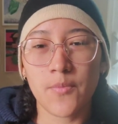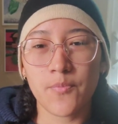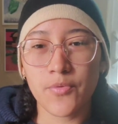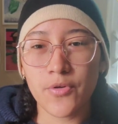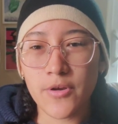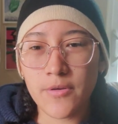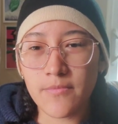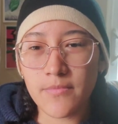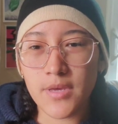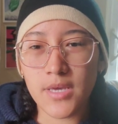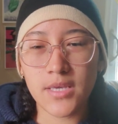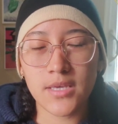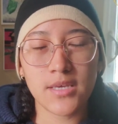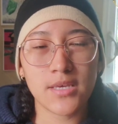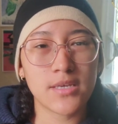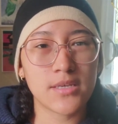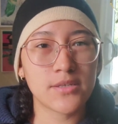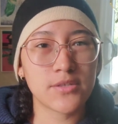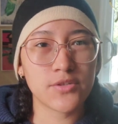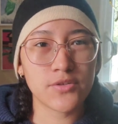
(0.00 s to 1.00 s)

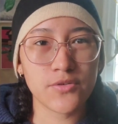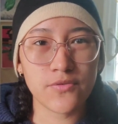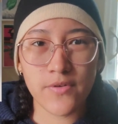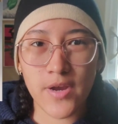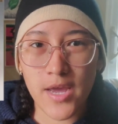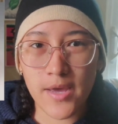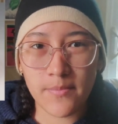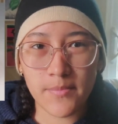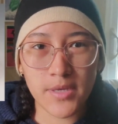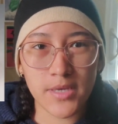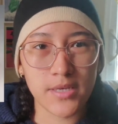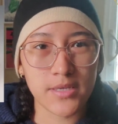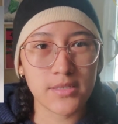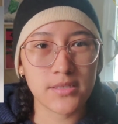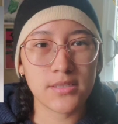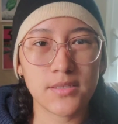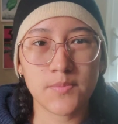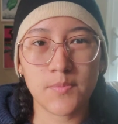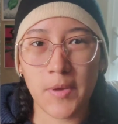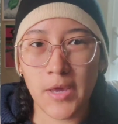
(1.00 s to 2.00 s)
printmaking,
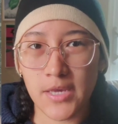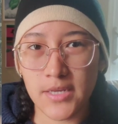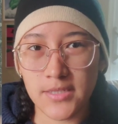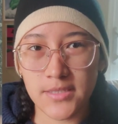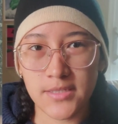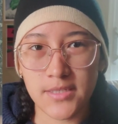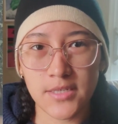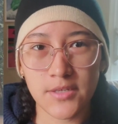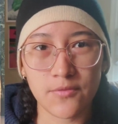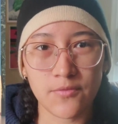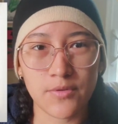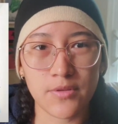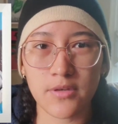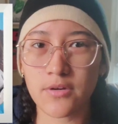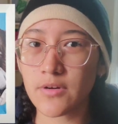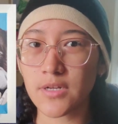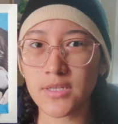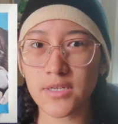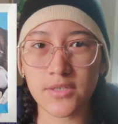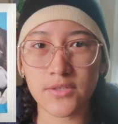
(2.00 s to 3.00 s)
ceramics, painting with
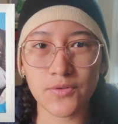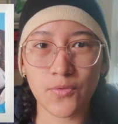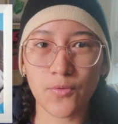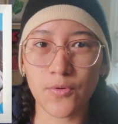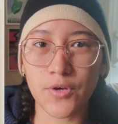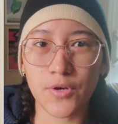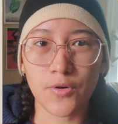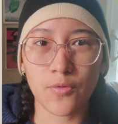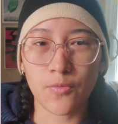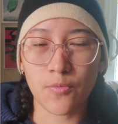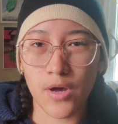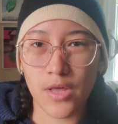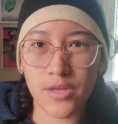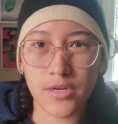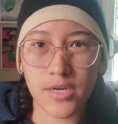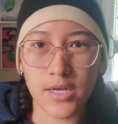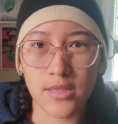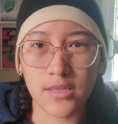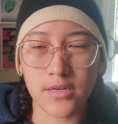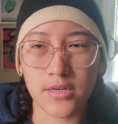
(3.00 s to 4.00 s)
acrylics, oil,
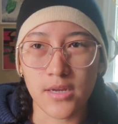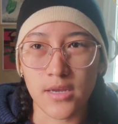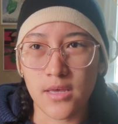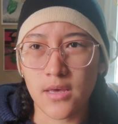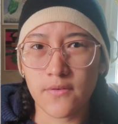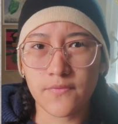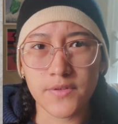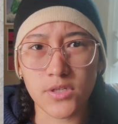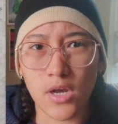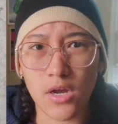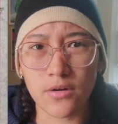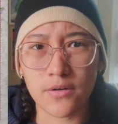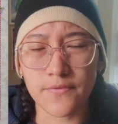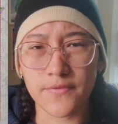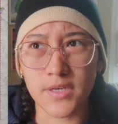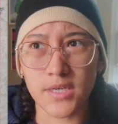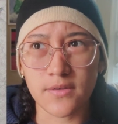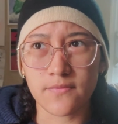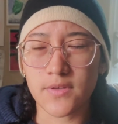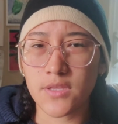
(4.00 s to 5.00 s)
watercolor,
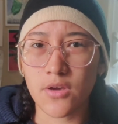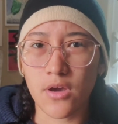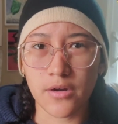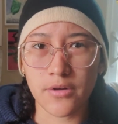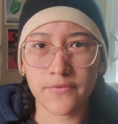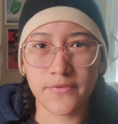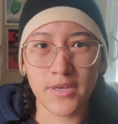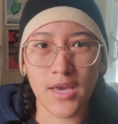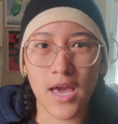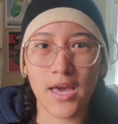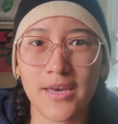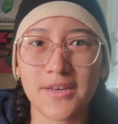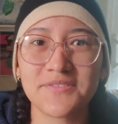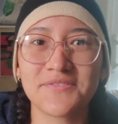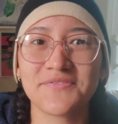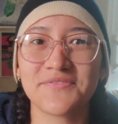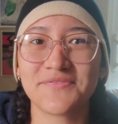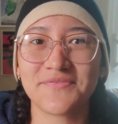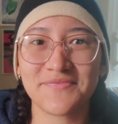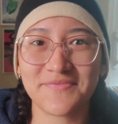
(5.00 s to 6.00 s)
photography, videography.
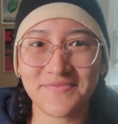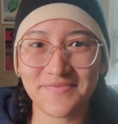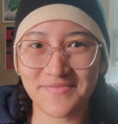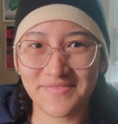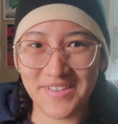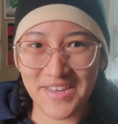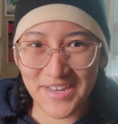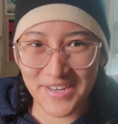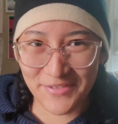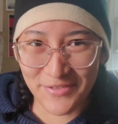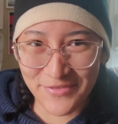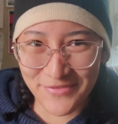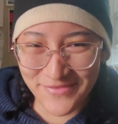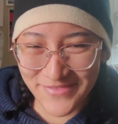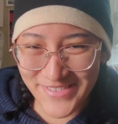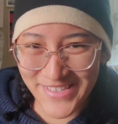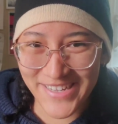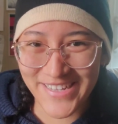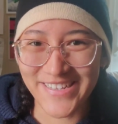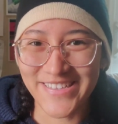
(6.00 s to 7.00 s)

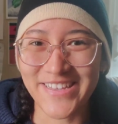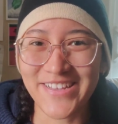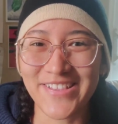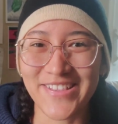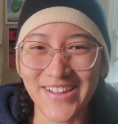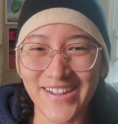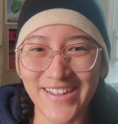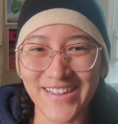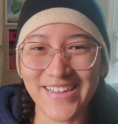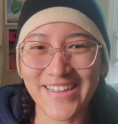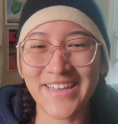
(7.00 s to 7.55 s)
I've done a lot.